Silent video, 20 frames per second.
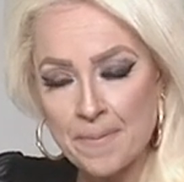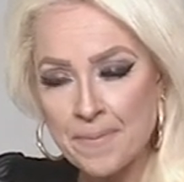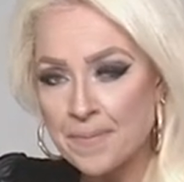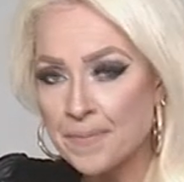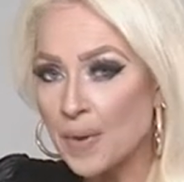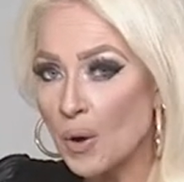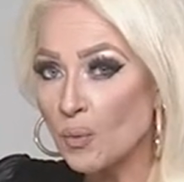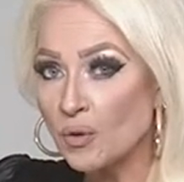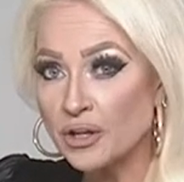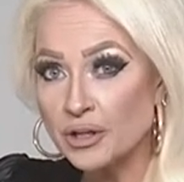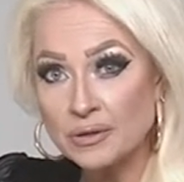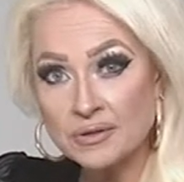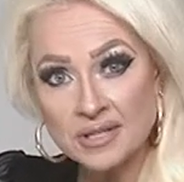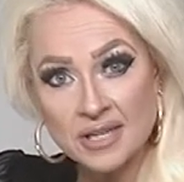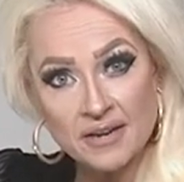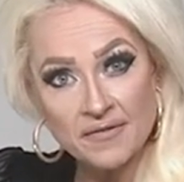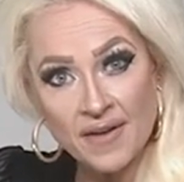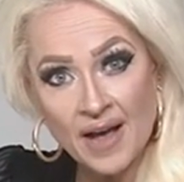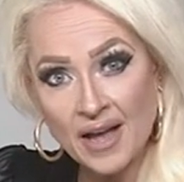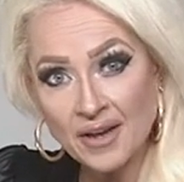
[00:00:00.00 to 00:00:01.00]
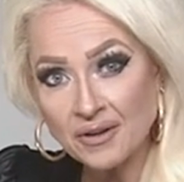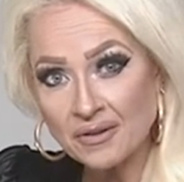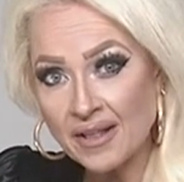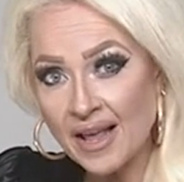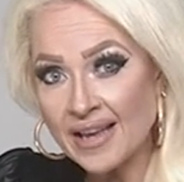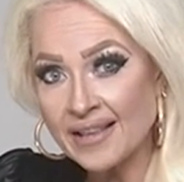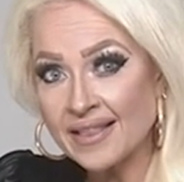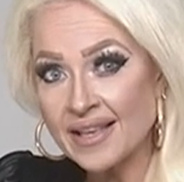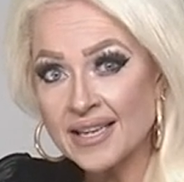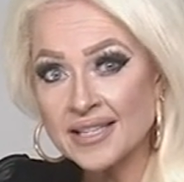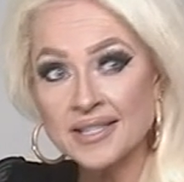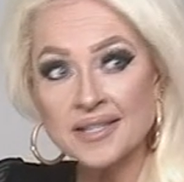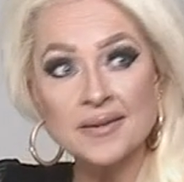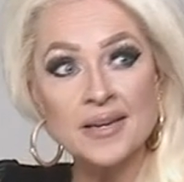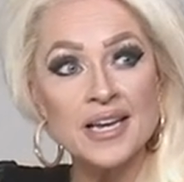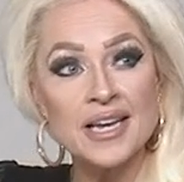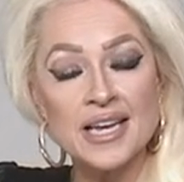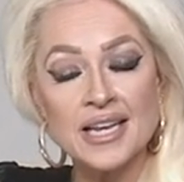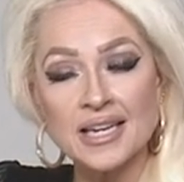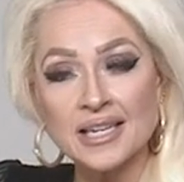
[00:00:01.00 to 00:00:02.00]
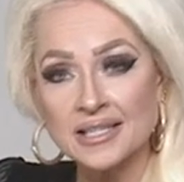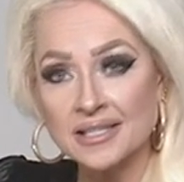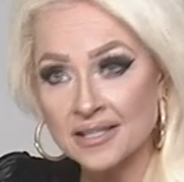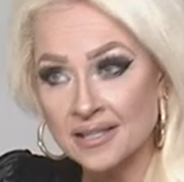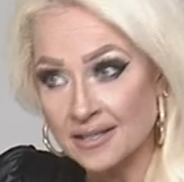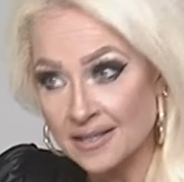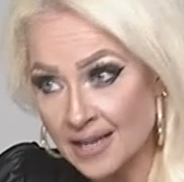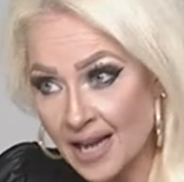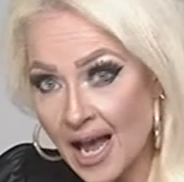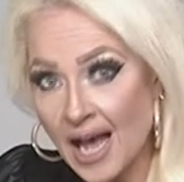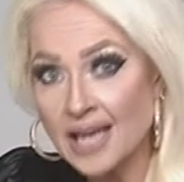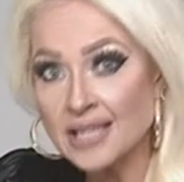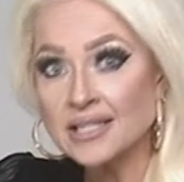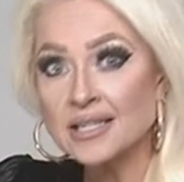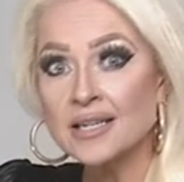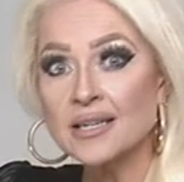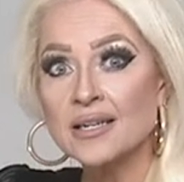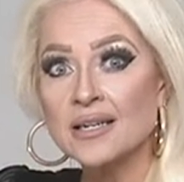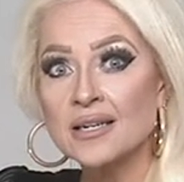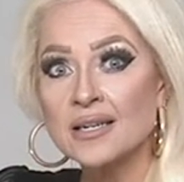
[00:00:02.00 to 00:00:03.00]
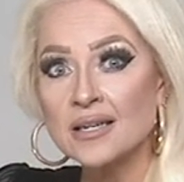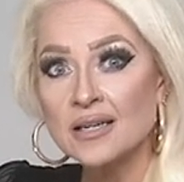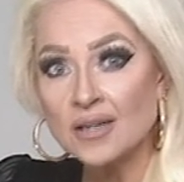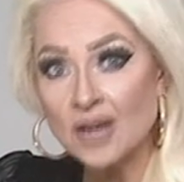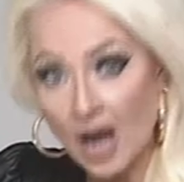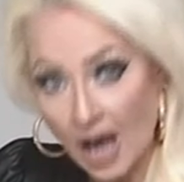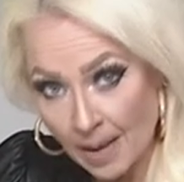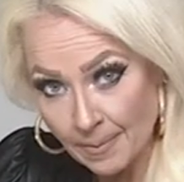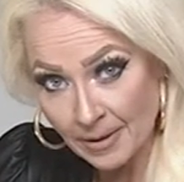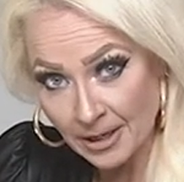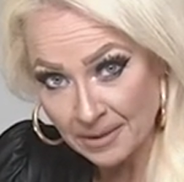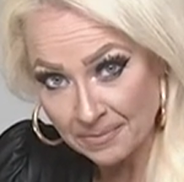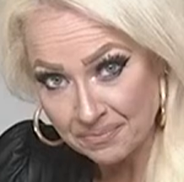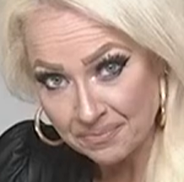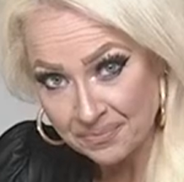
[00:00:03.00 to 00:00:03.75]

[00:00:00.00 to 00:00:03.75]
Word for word: But when you see a value like this, it is not common.